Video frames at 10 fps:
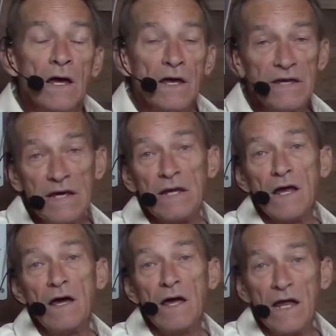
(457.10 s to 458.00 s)
Yin
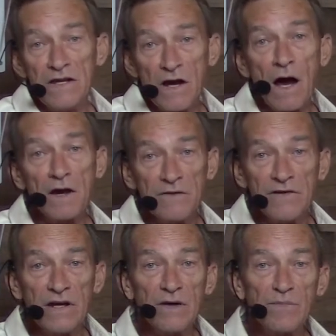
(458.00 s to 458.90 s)
and Yang of
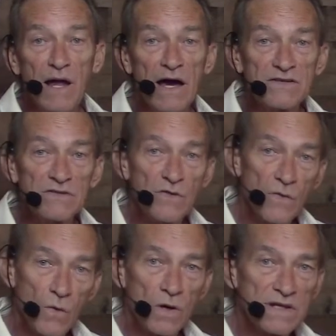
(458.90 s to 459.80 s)
it applies to the
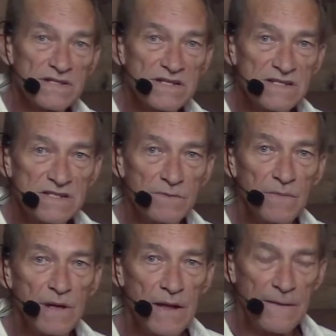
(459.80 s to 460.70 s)
organ system
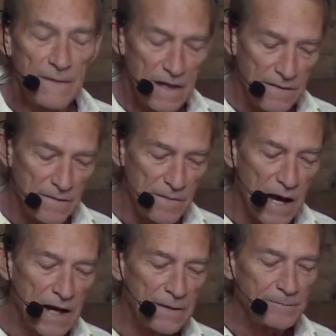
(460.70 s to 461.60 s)
in the
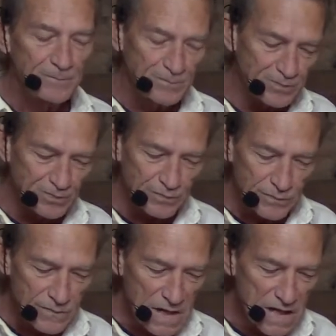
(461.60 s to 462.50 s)
body.
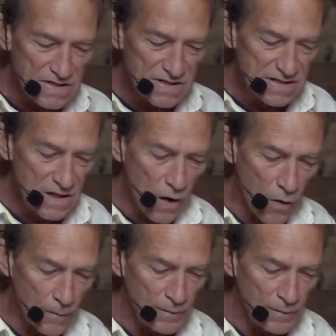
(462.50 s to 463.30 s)
So,